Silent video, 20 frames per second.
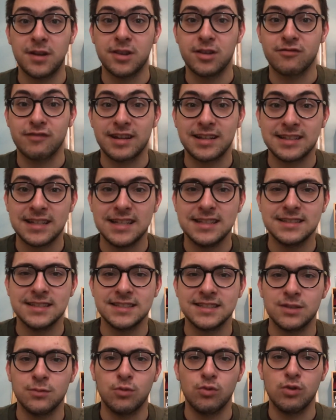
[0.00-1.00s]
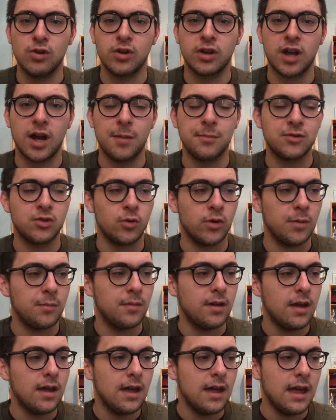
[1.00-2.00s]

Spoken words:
under-18 system, will look up to him